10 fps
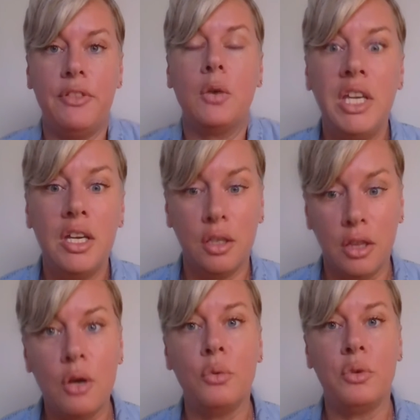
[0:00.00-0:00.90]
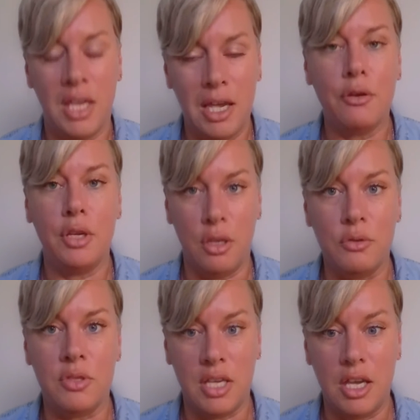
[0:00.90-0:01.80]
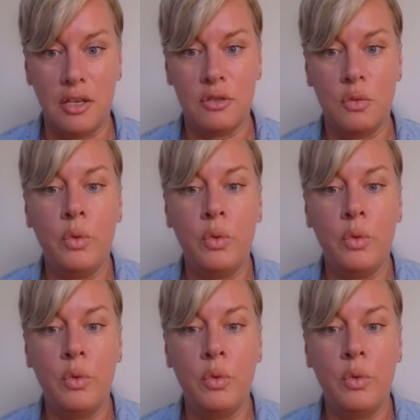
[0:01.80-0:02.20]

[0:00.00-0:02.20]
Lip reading: like, we alone carry those things.